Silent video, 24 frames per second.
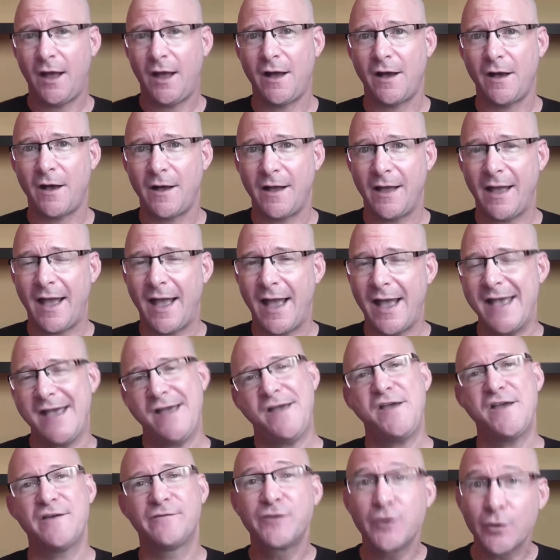
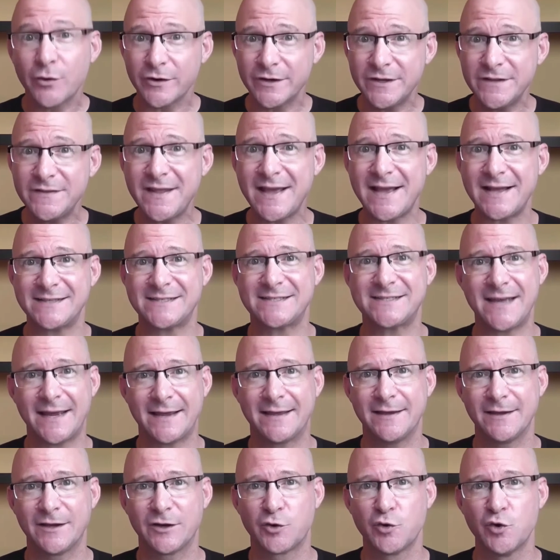If you're in that
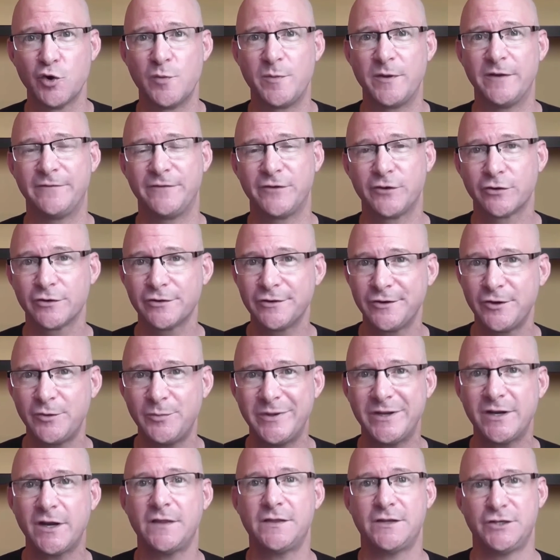second group, if you're a little
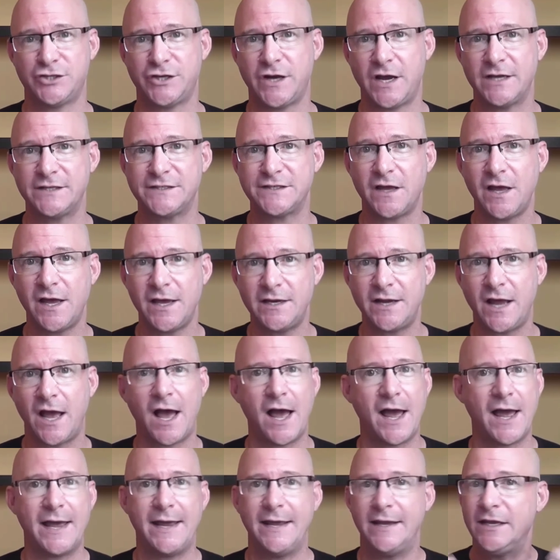bit on the shy side,
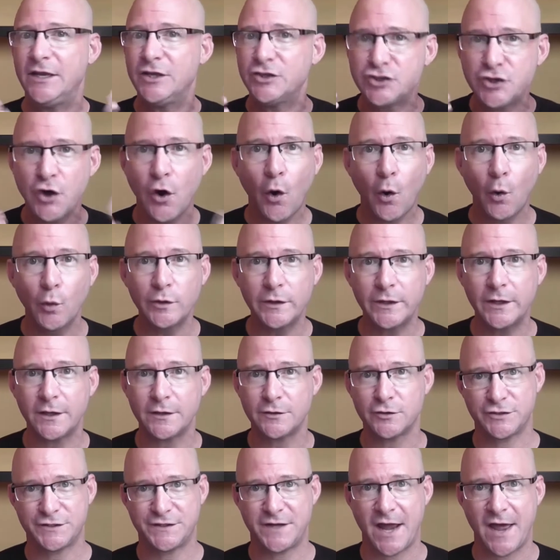I totally
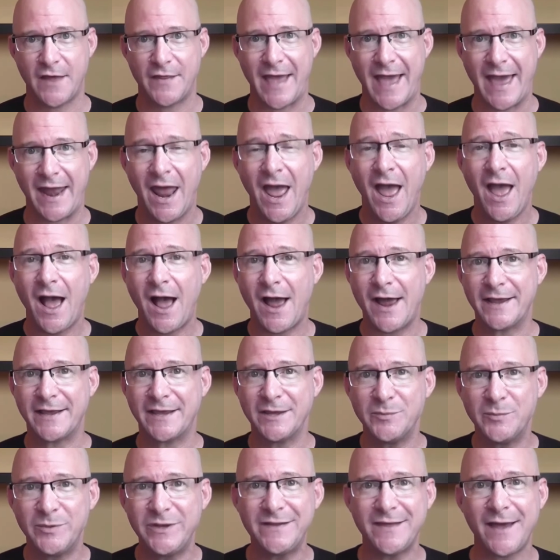understand that. I
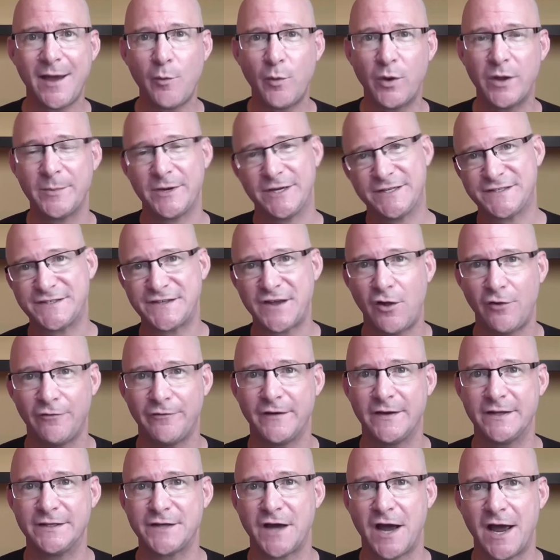can be that way
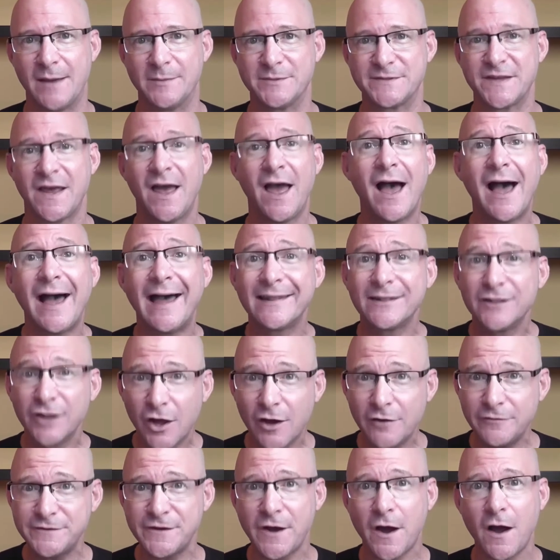myself at times. I
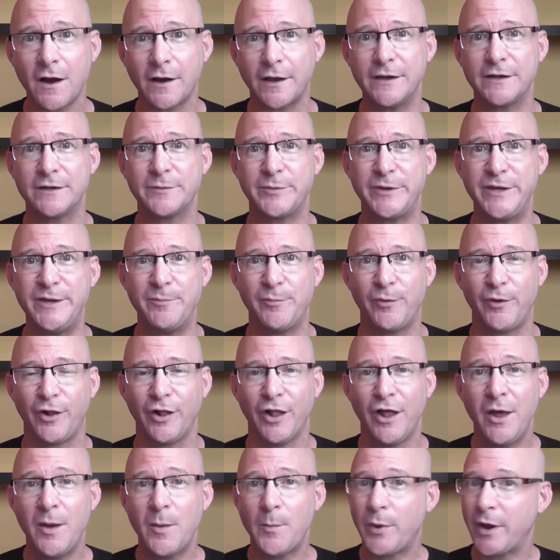love talking to
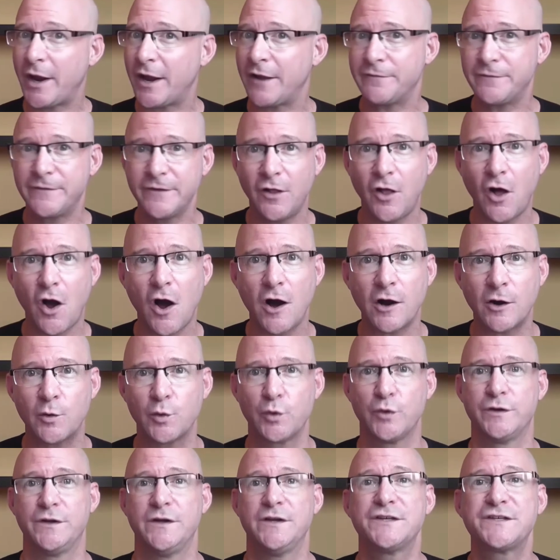people, but I feel
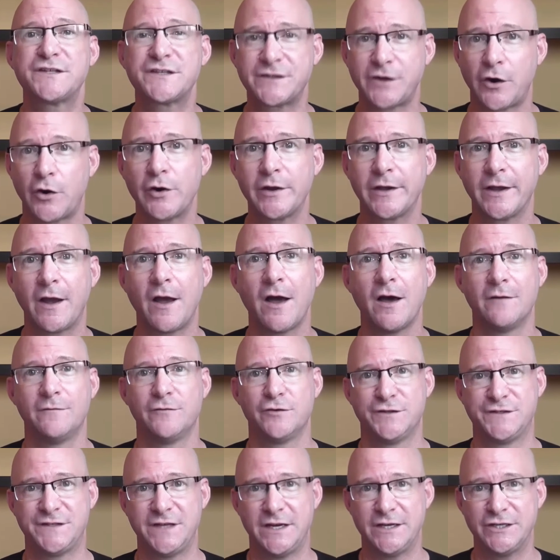awkward starting
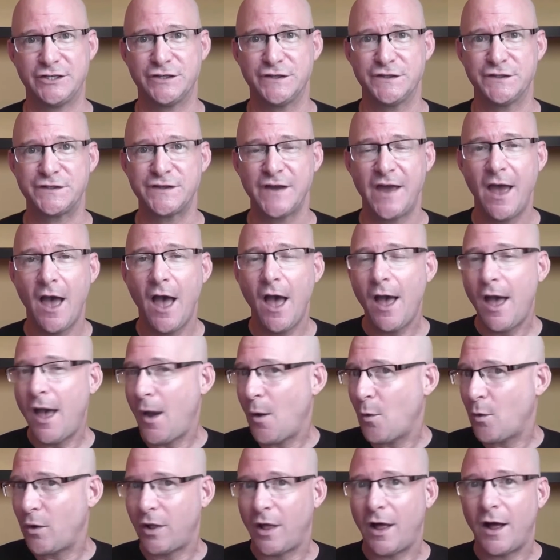conversations.
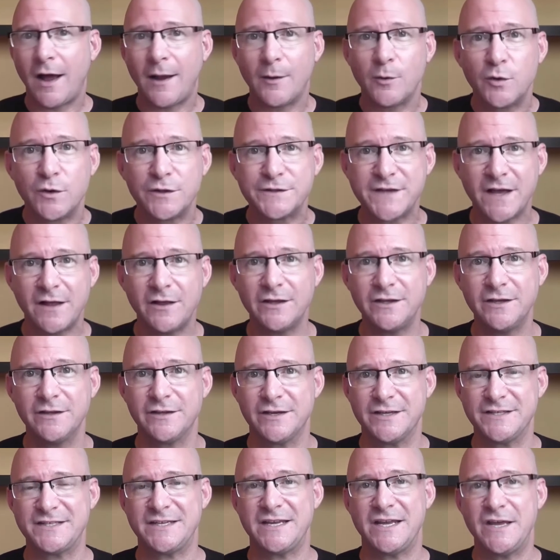Well, I will tell you
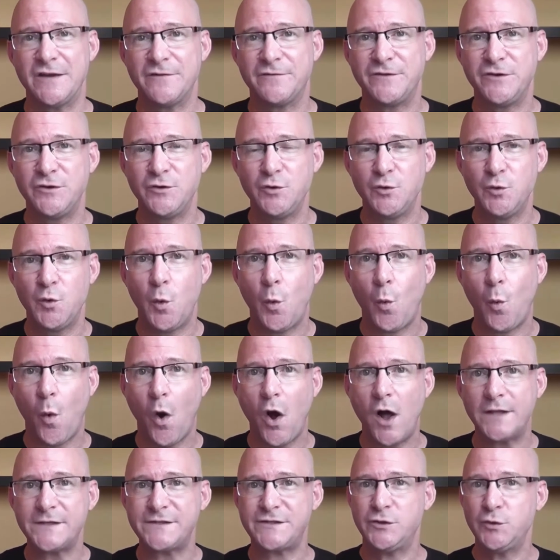this, if you
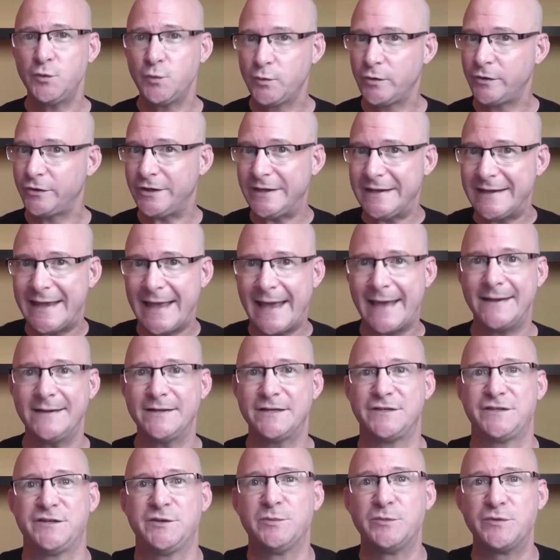want to really get
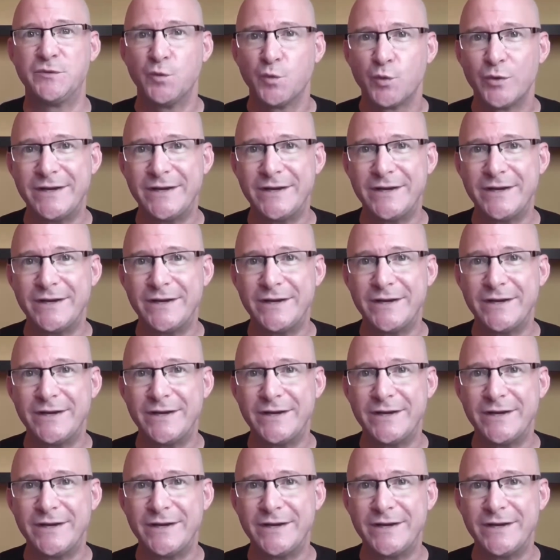into some